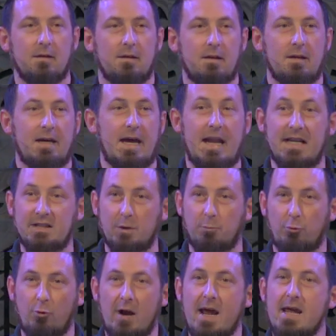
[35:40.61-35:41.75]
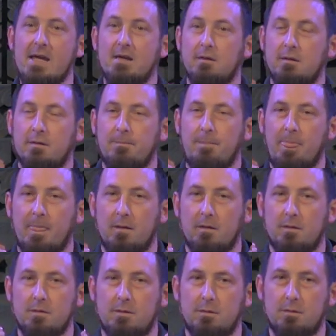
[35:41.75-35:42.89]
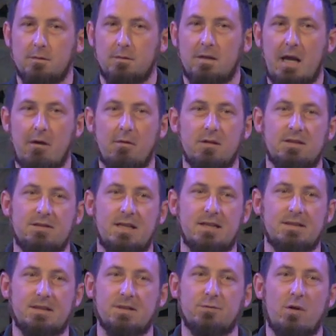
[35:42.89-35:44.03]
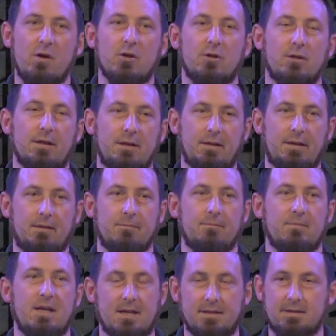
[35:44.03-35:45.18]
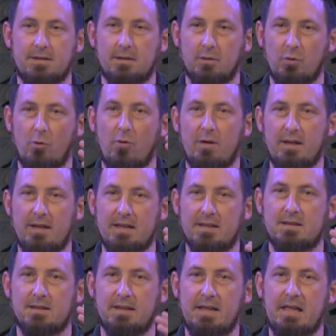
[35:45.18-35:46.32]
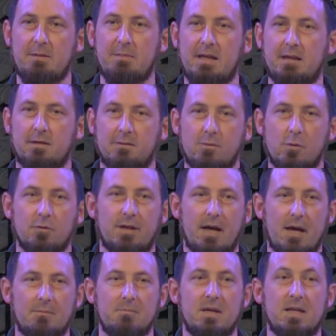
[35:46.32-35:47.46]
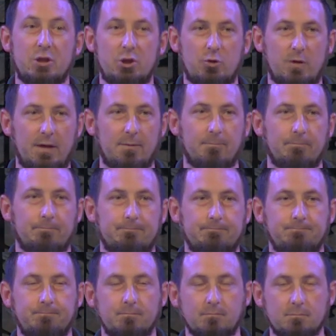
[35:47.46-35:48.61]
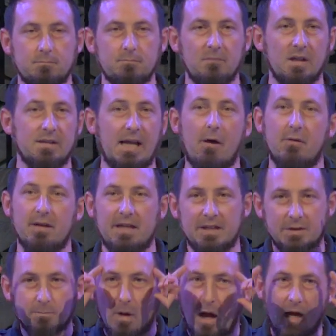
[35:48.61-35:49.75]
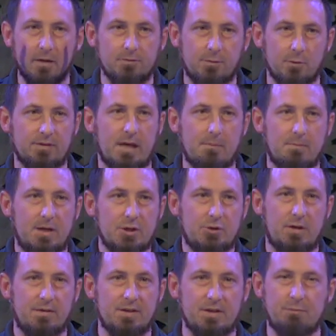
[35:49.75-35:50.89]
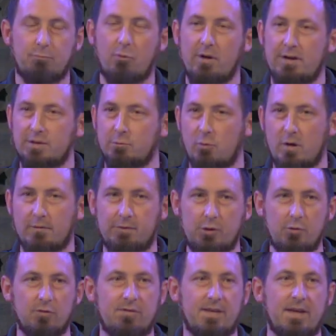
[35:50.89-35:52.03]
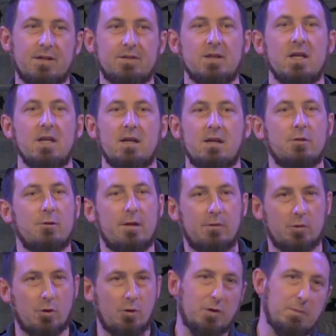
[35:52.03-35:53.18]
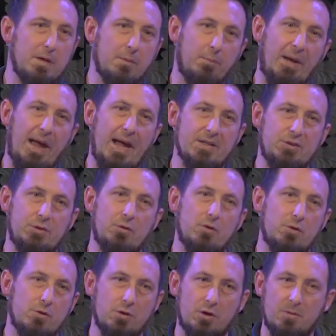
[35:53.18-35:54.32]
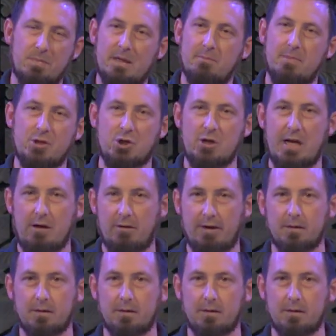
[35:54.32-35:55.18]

And as they're praying, Gary senses very clearly yes, the Lord is leading me into full time ministry. Now, in his mind, full time ministry at this point is one of two things. You're either going to be a pastor or you're going to be a missionary.